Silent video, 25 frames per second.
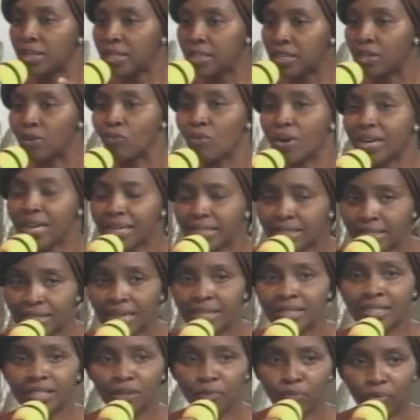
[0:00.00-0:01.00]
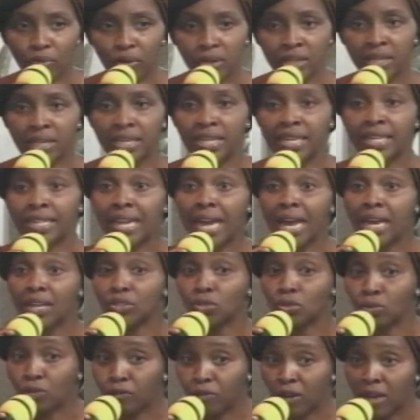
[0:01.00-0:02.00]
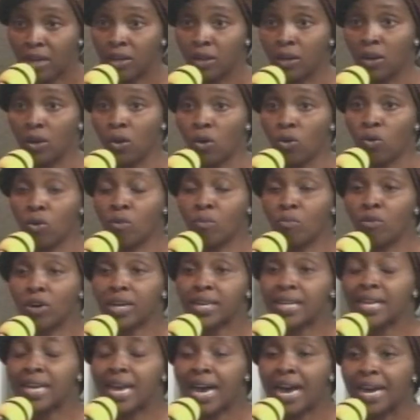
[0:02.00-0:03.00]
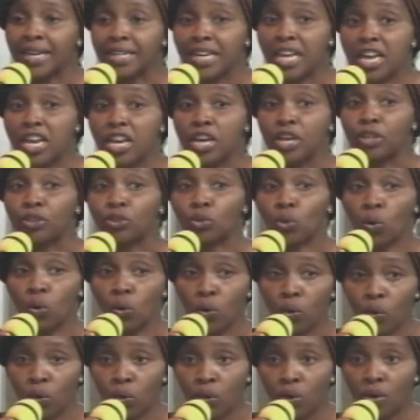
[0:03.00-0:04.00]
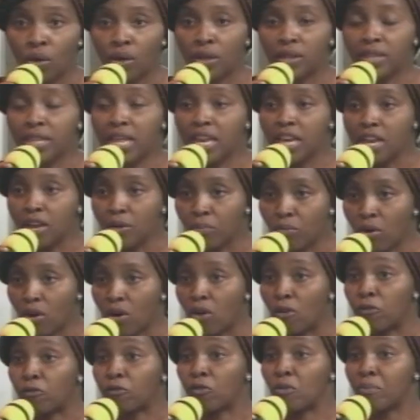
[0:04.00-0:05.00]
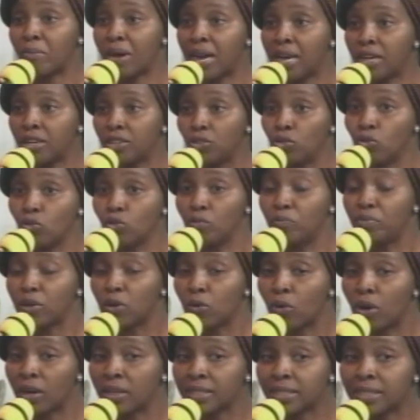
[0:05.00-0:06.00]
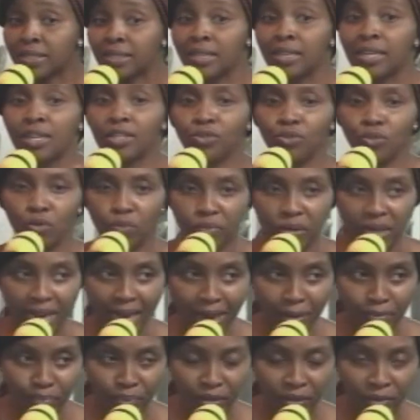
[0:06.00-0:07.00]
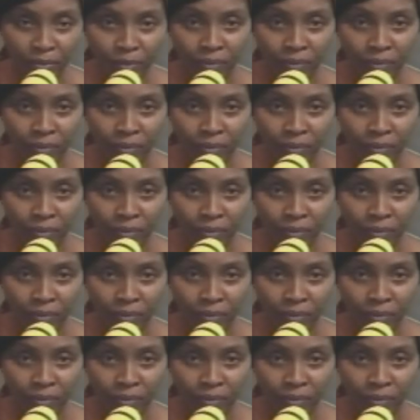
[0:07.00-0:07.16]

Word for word: in wegasi and the boy, in azofa, umugea neto, ne more fuma. You'll be what? You'll be happy.